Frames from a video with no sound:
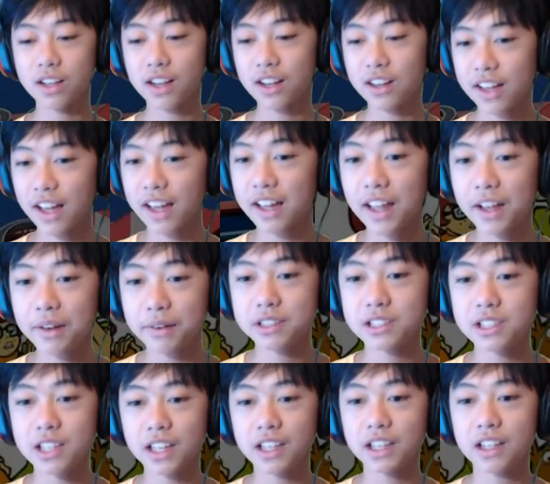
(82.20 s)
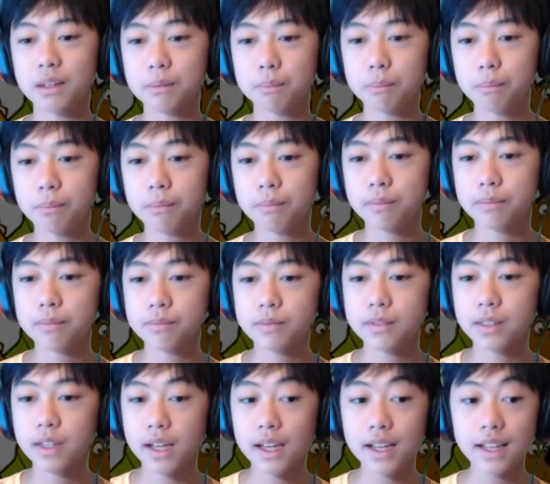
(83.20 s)
okay, that was like a...
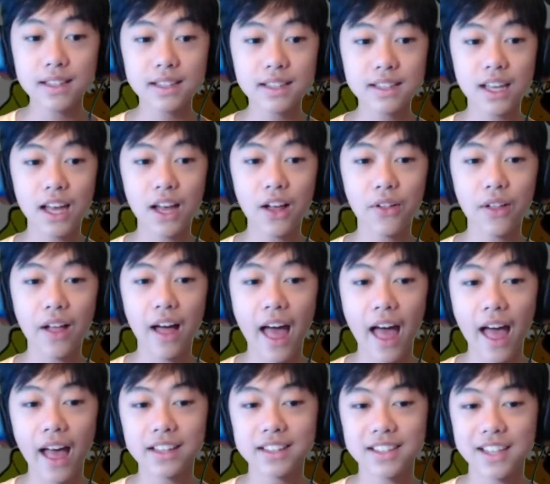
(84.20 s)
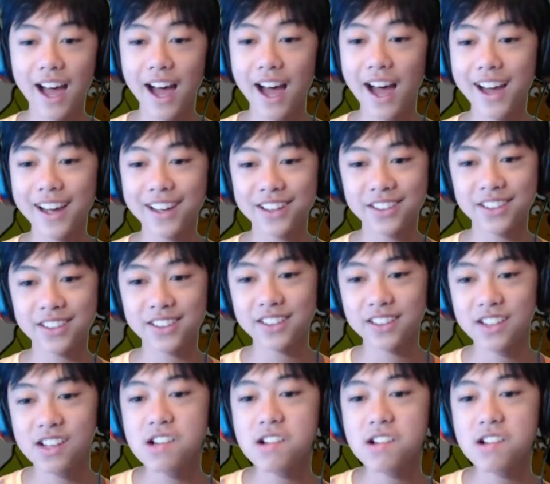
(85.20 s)
Intel has higher.